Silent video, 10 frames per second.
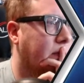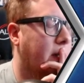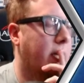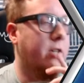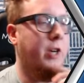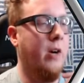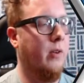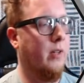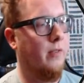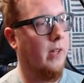Gosh, I
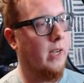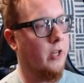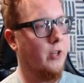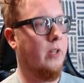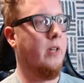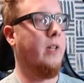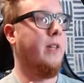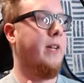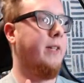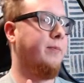really feel like I shouldn't have done
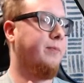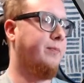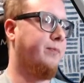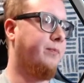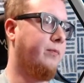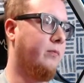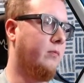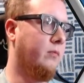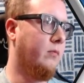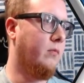that.
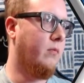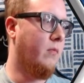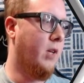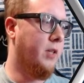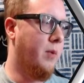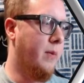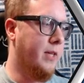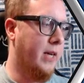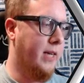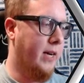Because then maybe
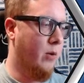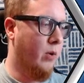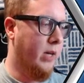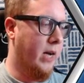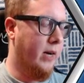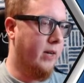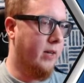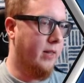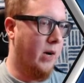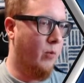Titania would have gotten hit
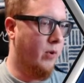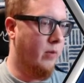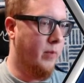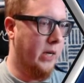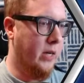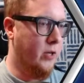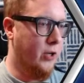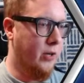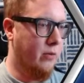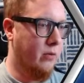and that wouldn't have been an
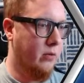issue.